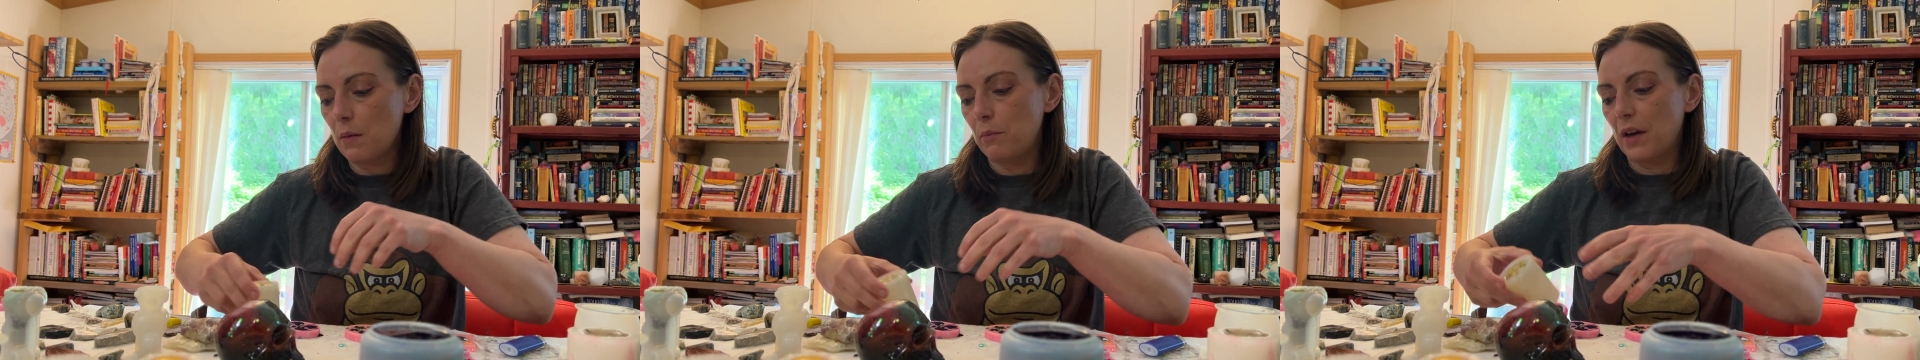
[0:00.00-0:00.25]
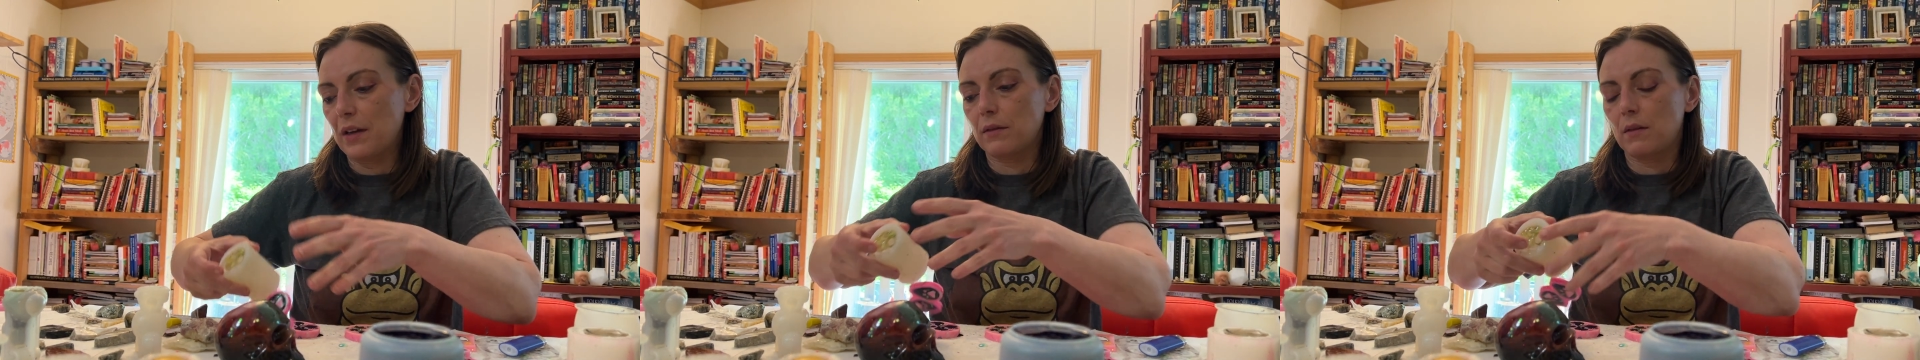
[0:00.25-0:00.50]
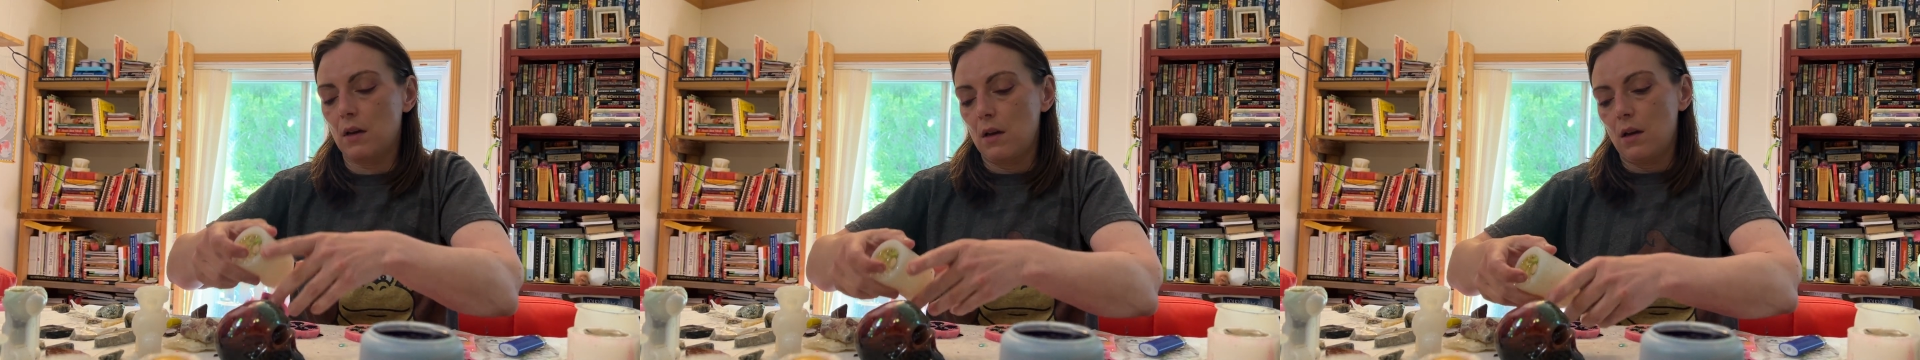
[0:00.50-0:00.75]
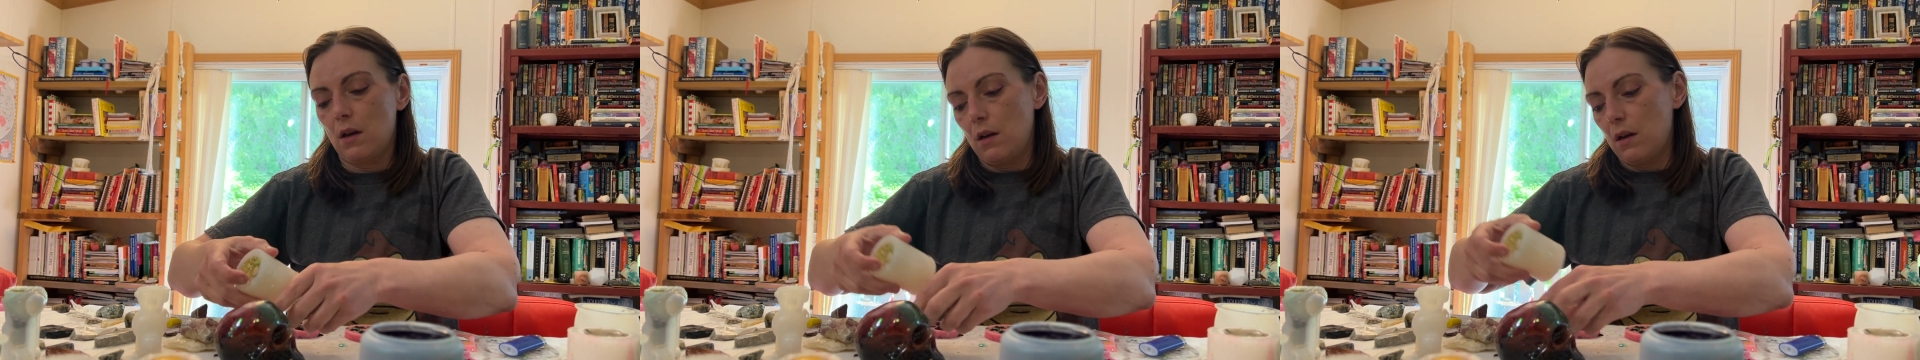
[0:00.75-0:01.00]
But
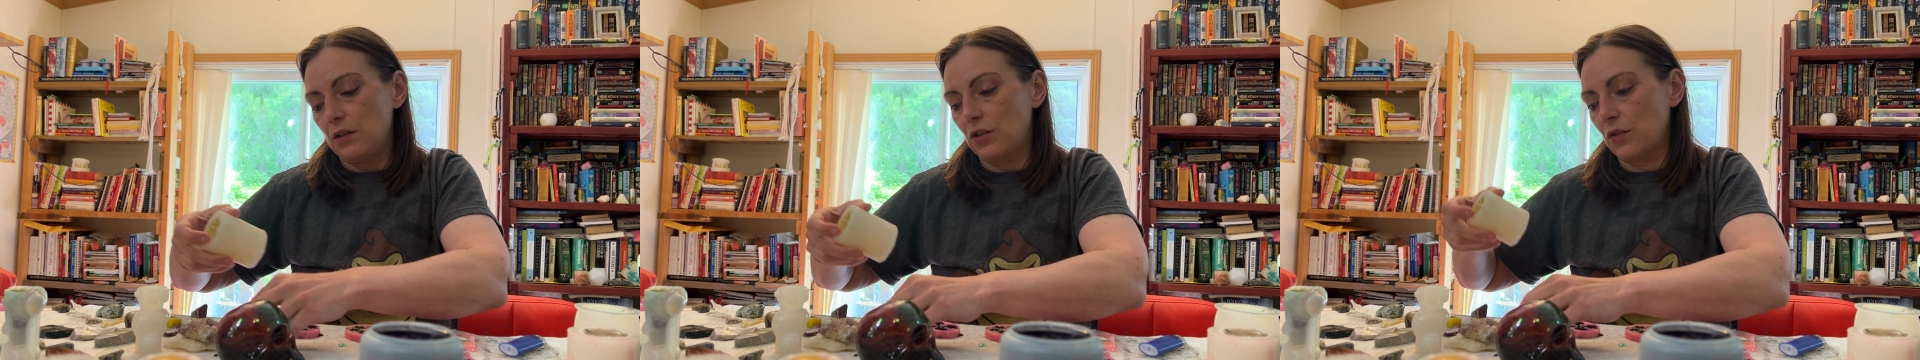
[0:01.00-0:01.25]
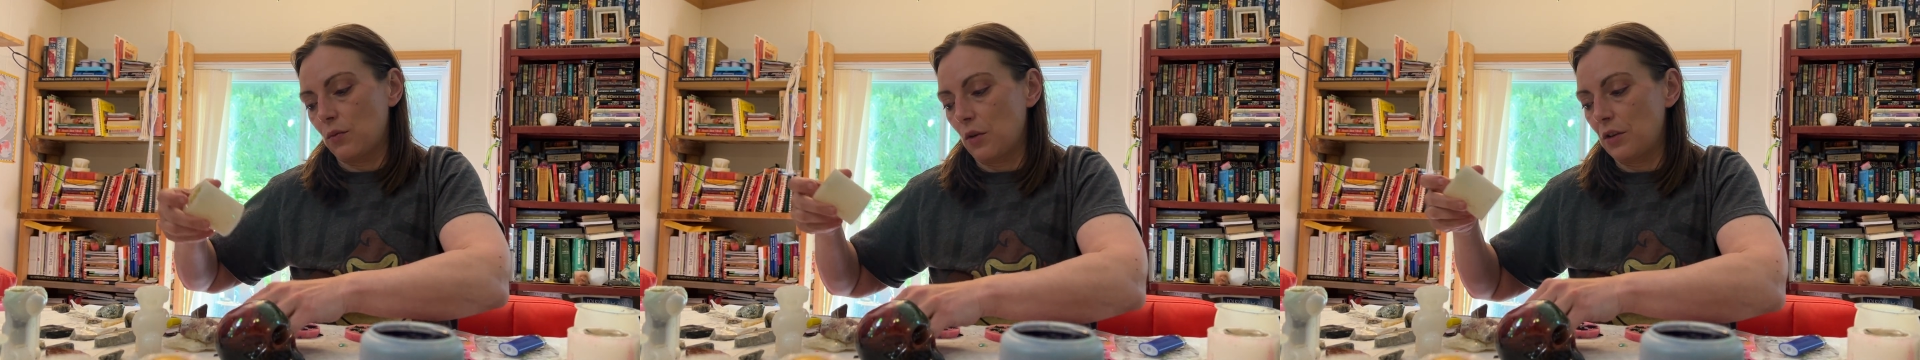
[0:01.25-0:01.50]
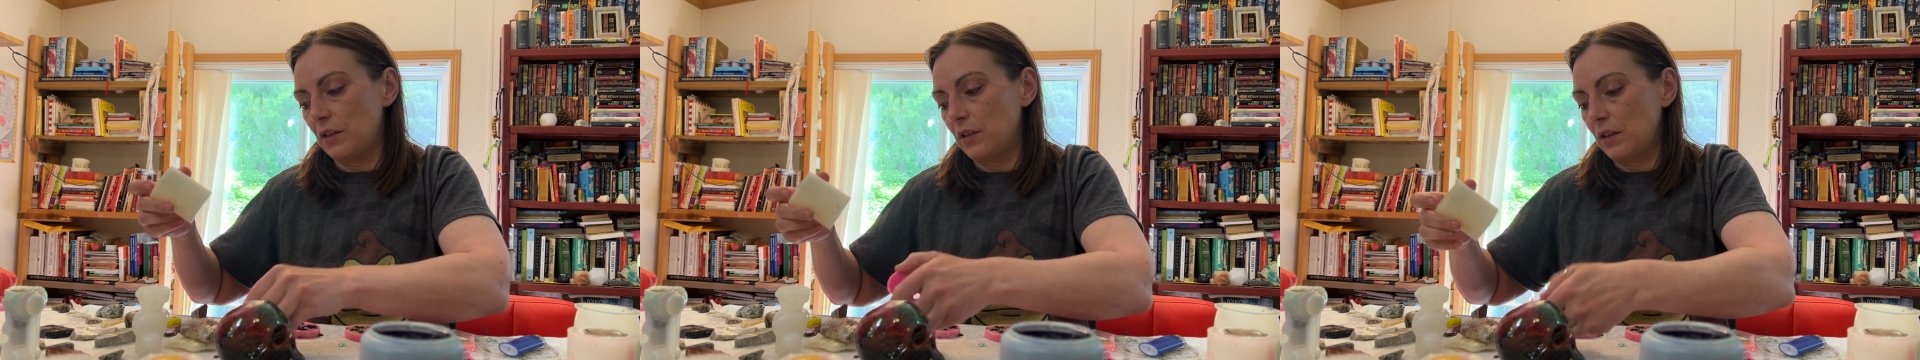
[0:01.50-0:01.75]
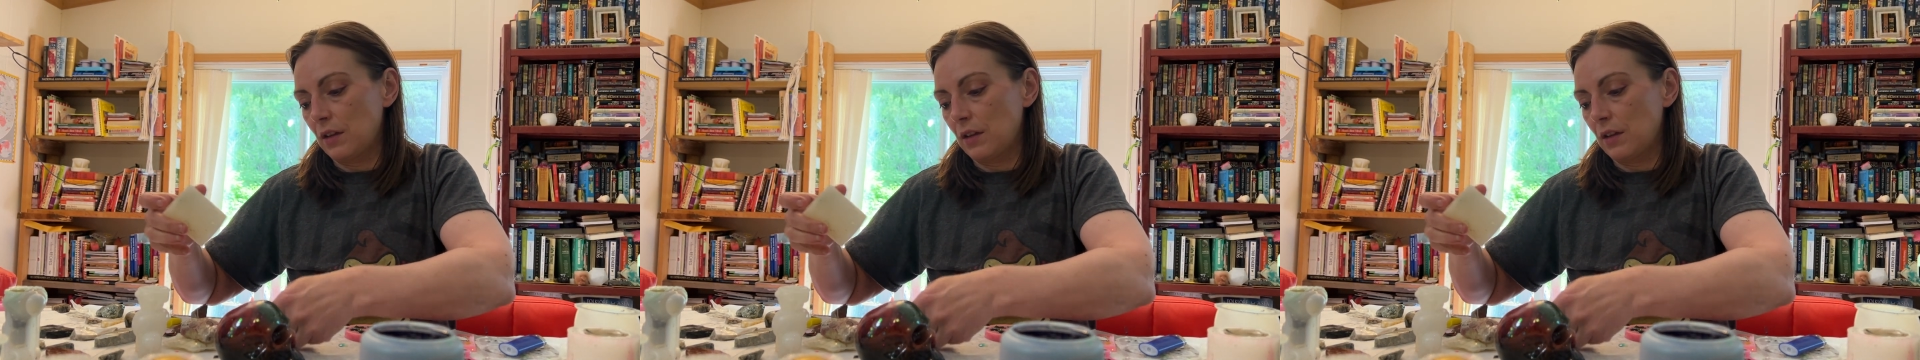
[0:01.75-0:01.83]
I just wanted to